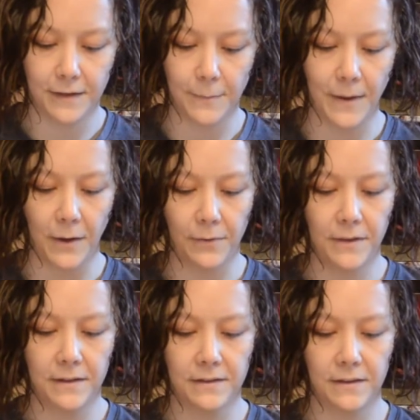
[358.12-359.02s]
about
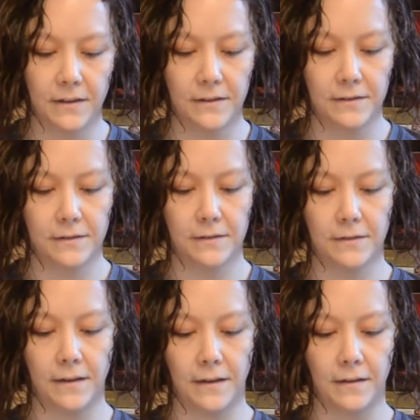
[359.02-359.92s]
this, because
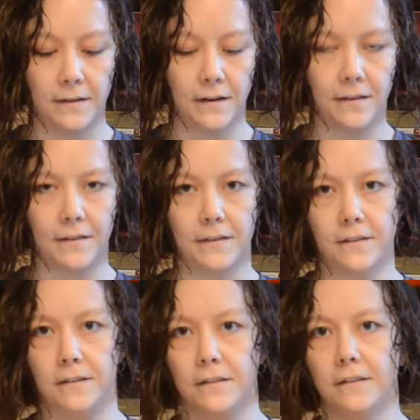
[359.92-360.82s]
like kind of like
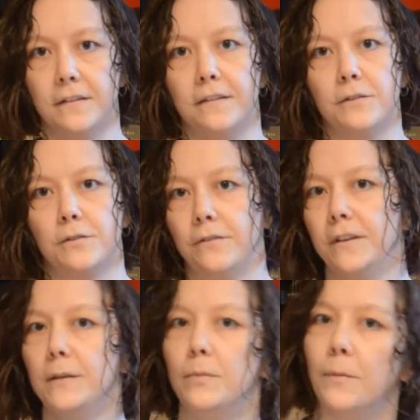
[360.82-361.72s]
the sort
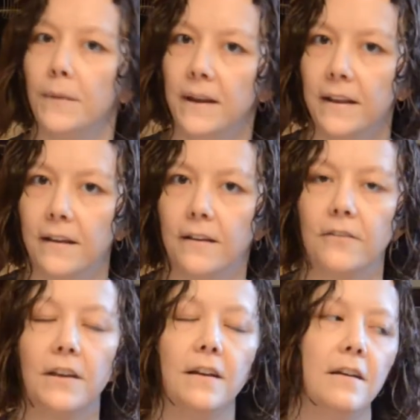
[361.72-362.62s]
of deeper meaning
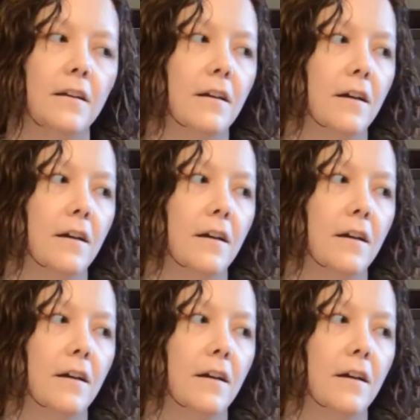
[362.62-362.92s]
of it.